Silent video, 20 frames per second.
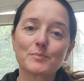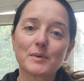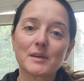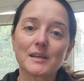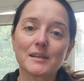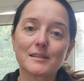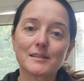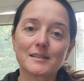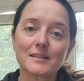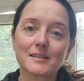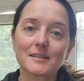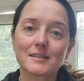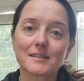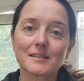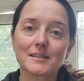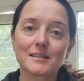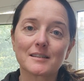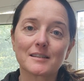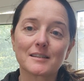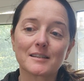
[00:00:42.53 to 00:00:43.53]

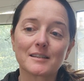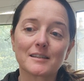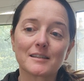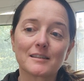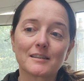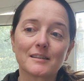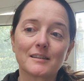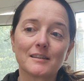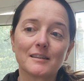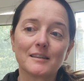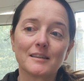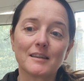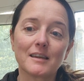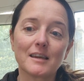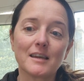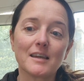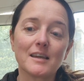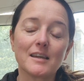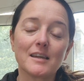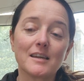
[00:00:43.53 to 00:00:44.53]
piece,
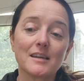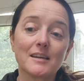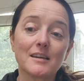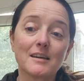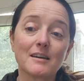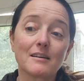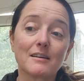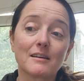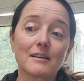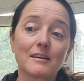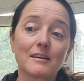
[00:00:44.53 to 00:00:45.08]
the